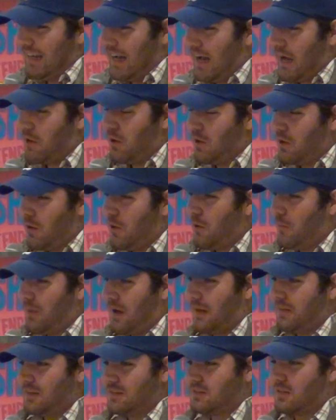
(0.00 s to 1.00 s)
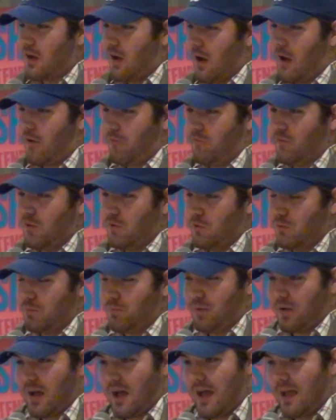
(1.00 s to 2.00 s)
I don't know about this to offer you,
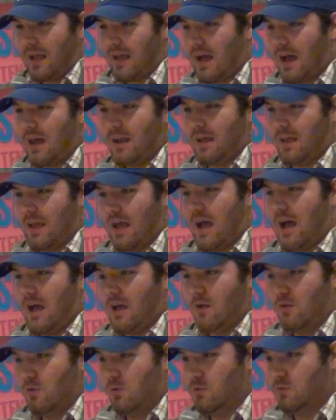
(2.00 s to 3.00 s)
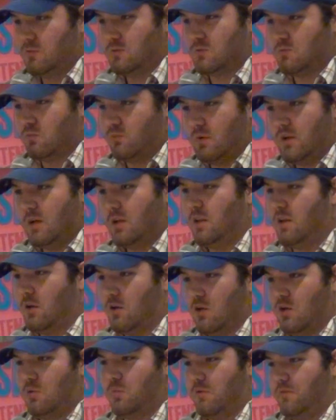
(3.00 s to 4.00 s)
but I got a guy who's really
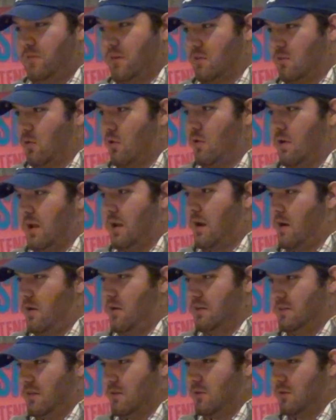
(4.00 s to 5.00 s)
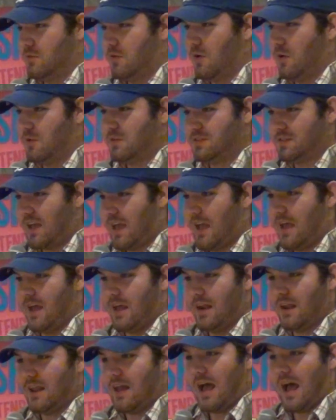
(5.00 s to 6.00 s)
good with Victorian era dildos,
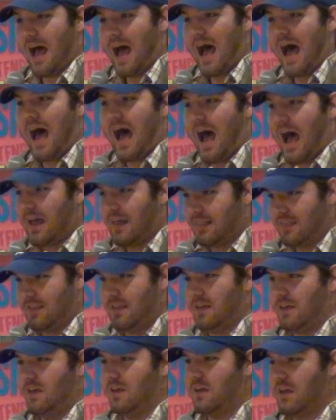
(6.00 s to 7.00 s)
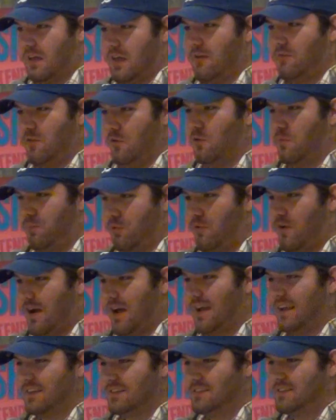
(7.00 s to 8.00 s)
and I think he could give you a
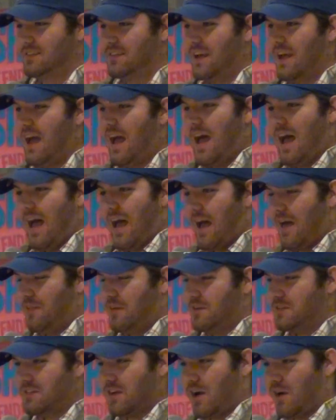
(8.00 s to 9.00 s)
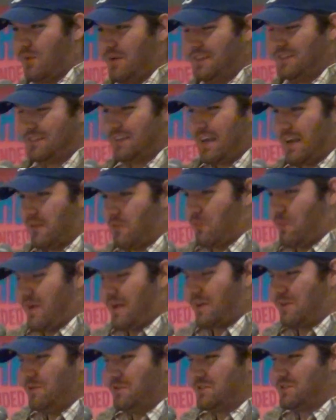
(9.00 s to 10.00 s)
price. And there's always like
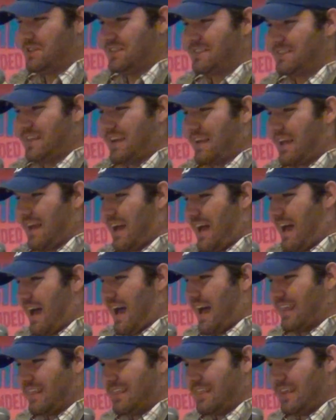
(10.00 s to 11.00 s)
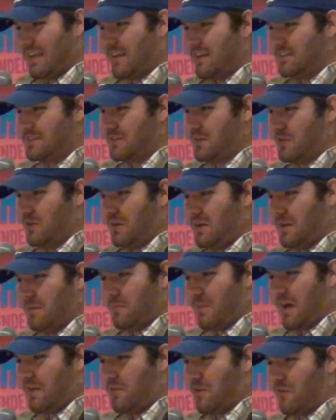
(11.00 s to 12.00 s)
Rick who's just like, I think it's good, it
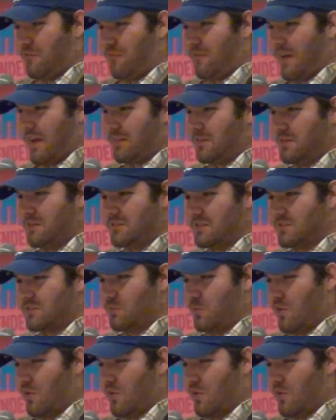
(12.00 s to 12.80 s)
might look fake, there's this